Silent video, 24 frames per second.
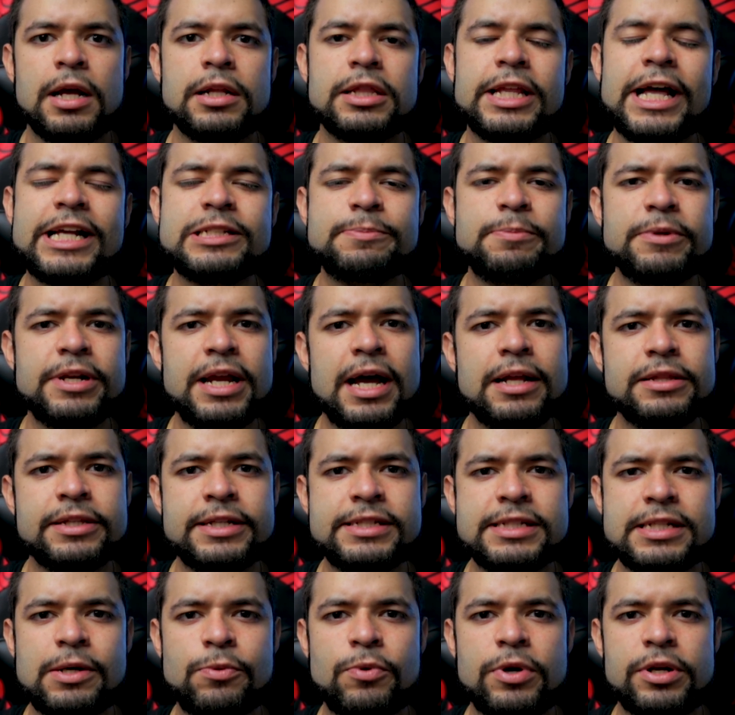Last but not
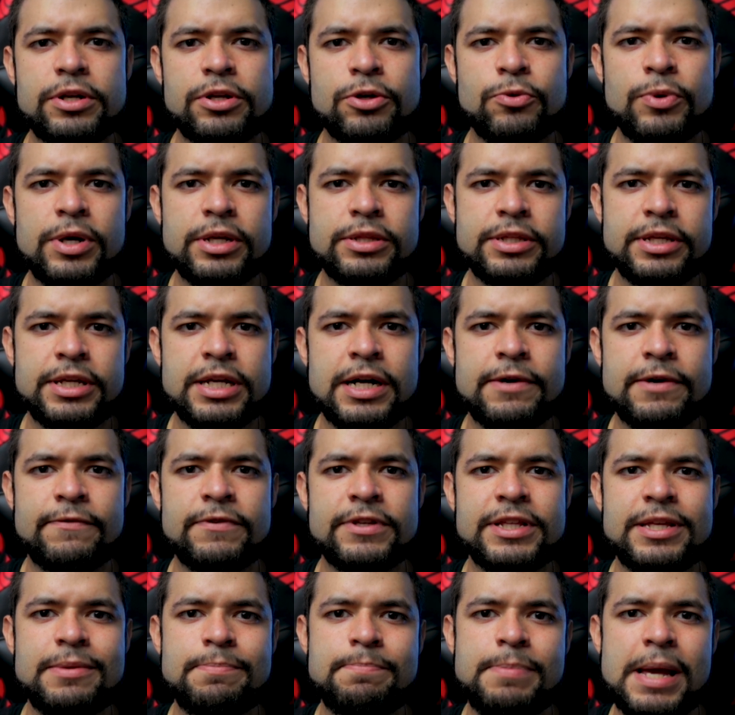least, I wanted to quickly cover
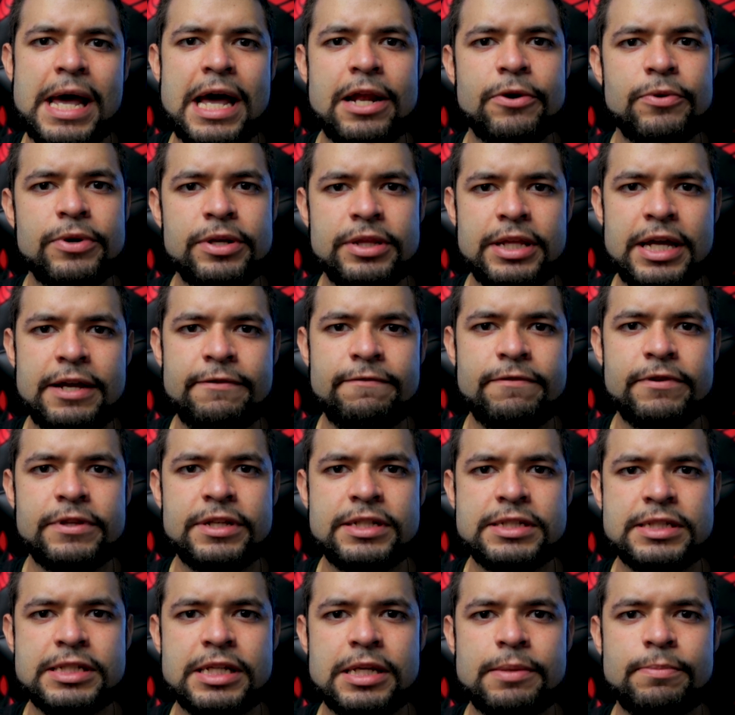the battery life for
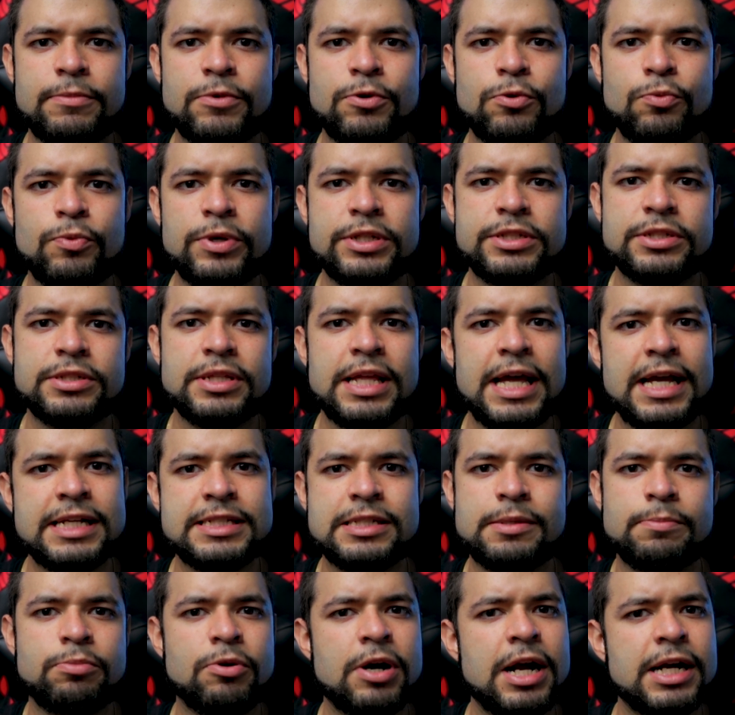this gimbal, which
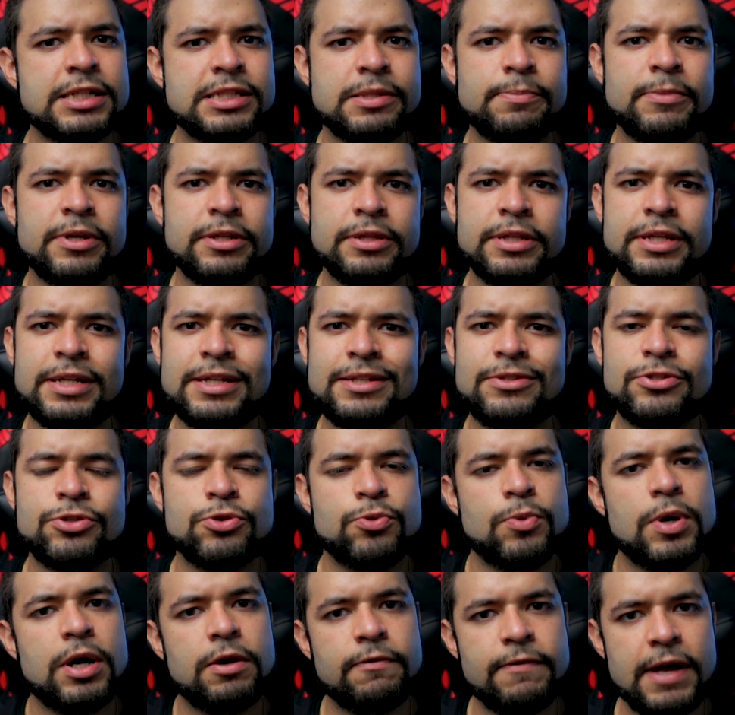lasts approximately
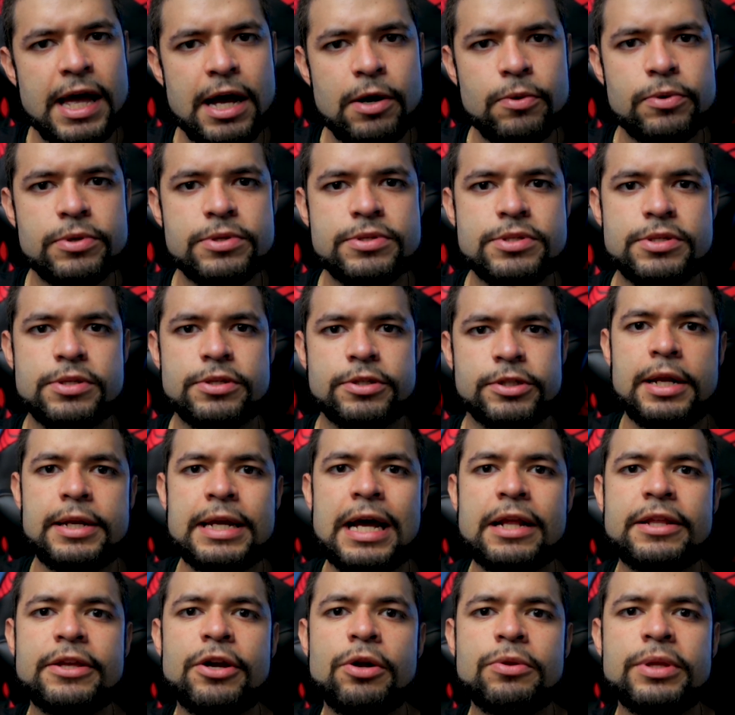12 hours.
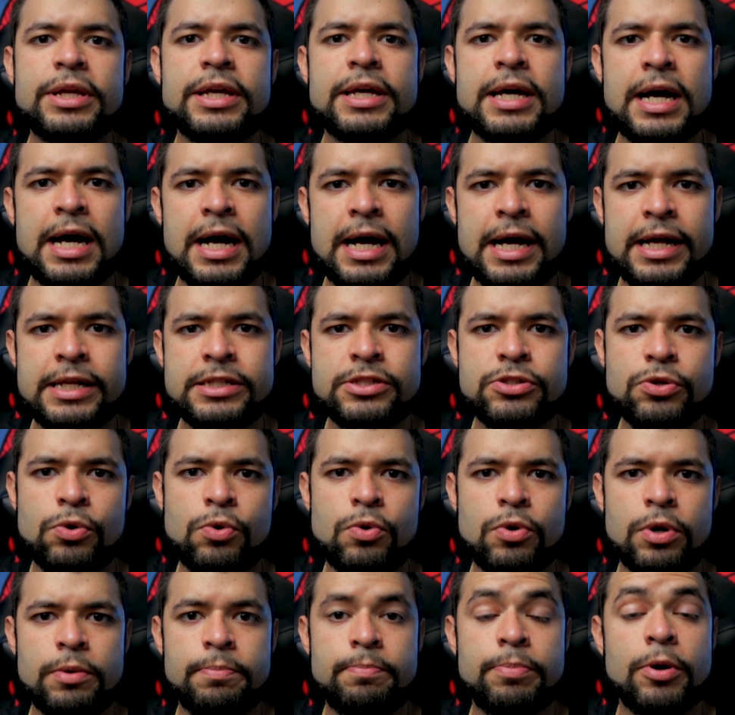Now, the only cons,
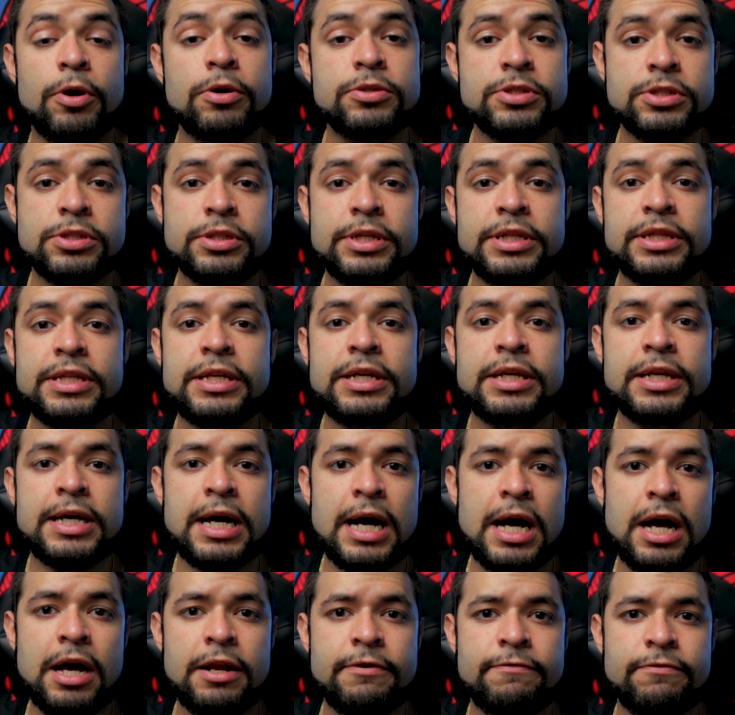or personally the
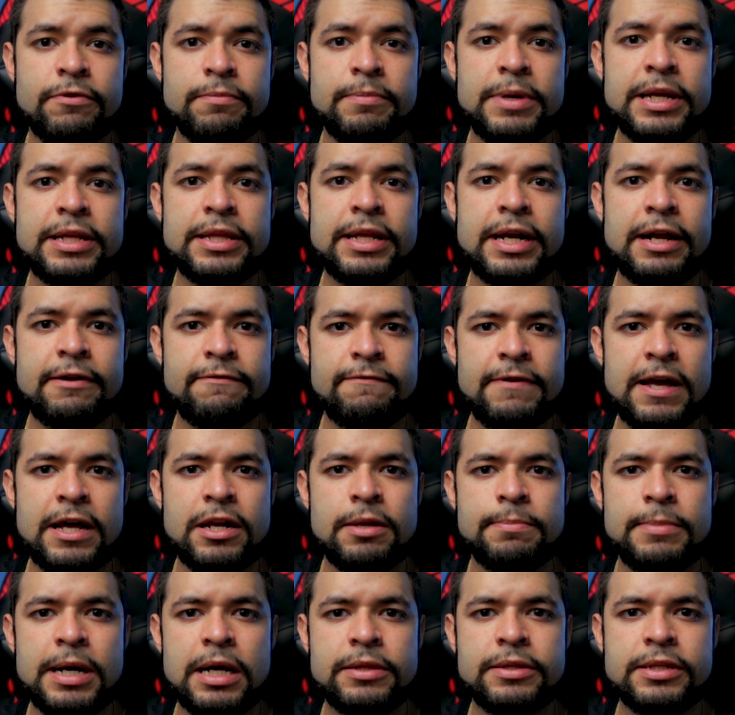con for me that I found
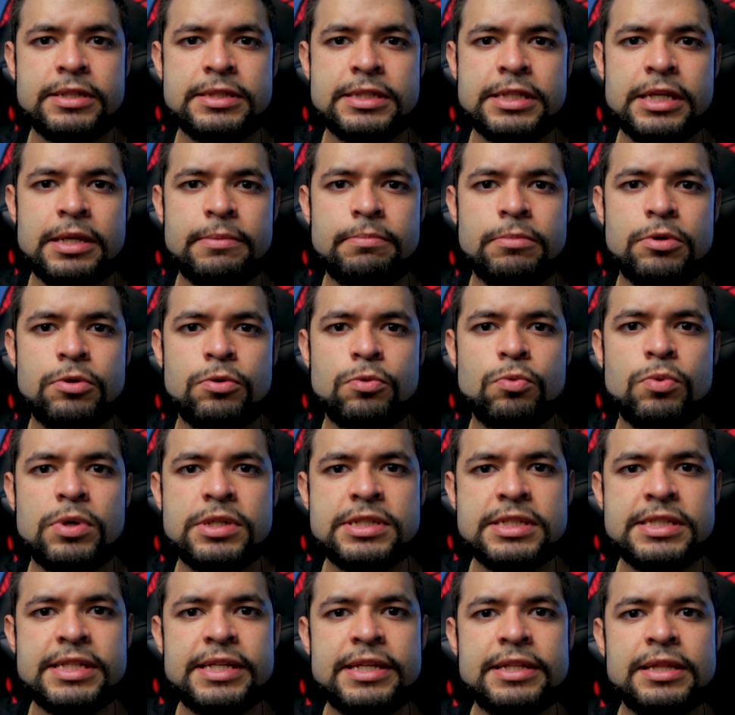about this gimbal,
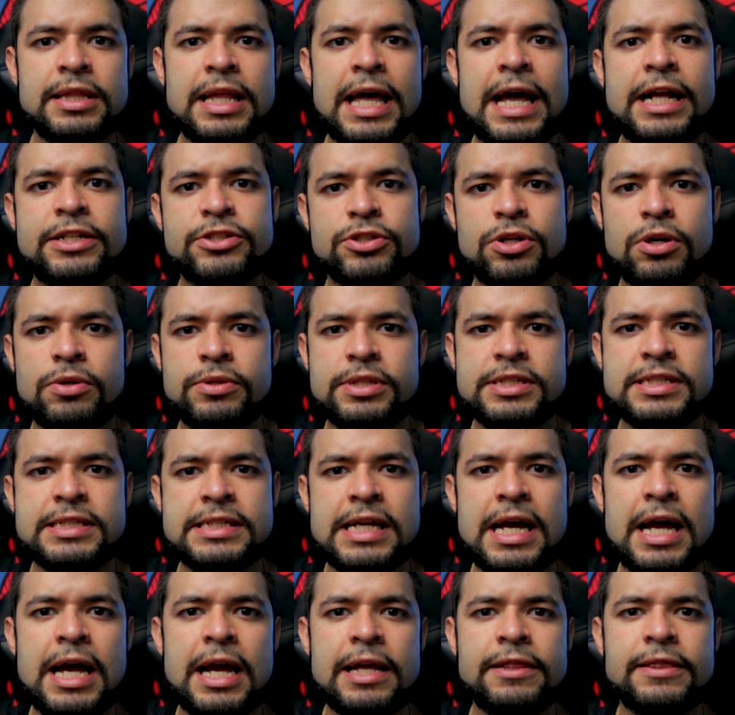was the latch on the
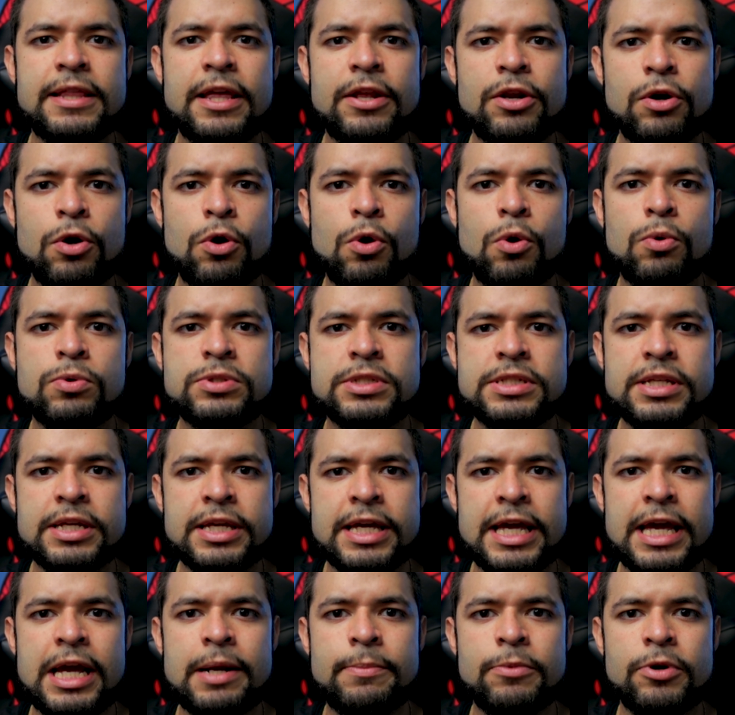side that holds the
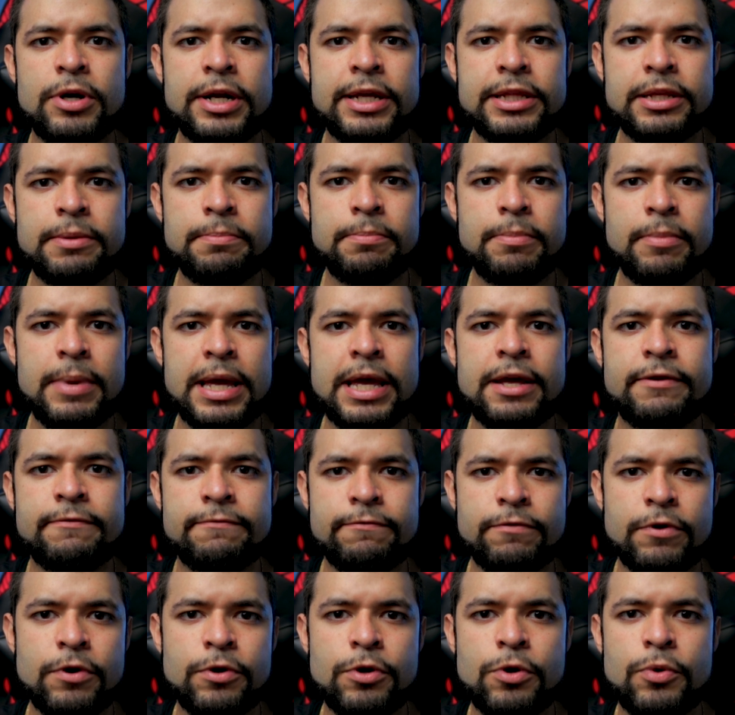camera and the
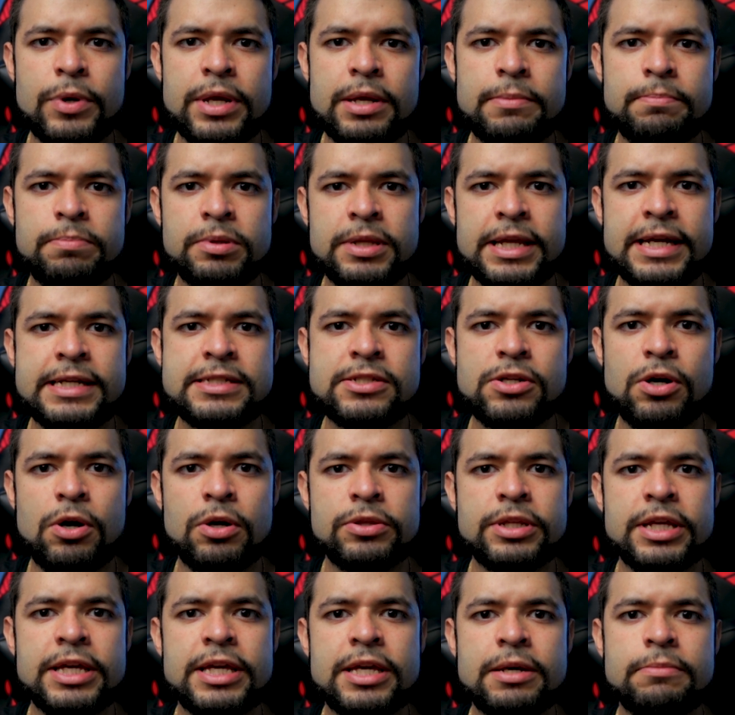Manfrotto in place
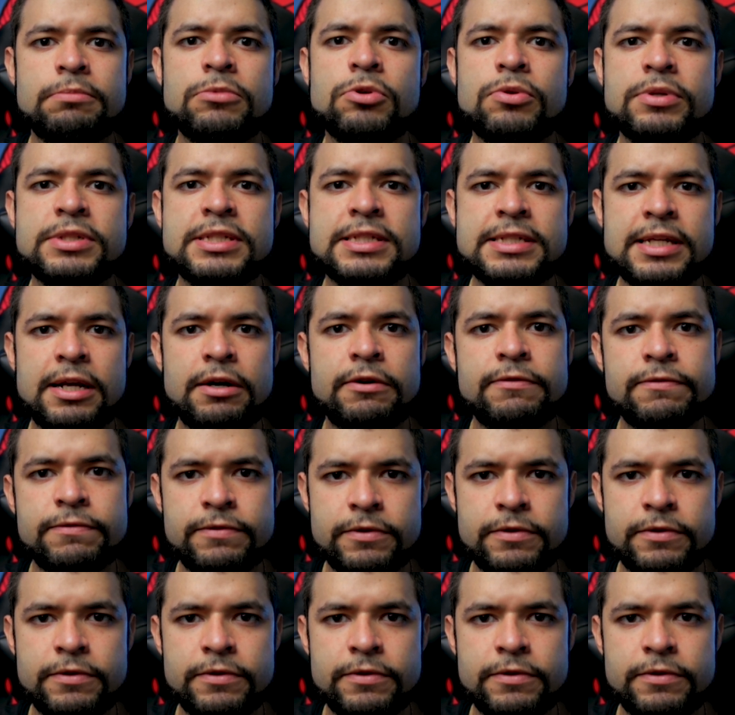on the gimbal itself.